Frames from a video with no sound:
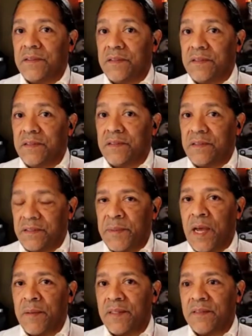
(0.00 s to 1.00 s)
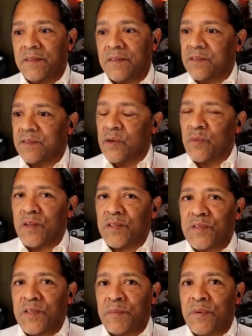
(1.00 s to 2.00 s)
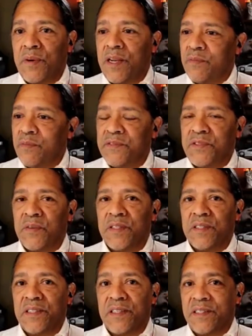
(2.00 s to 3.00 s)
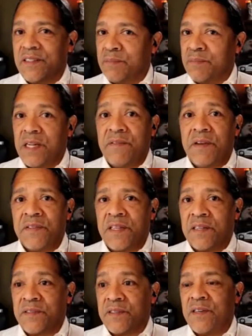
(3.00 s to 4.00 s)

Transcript: Jamie Dimon. Go to Wall Street on Parade. We've shown this here. Plenty of evidence out there.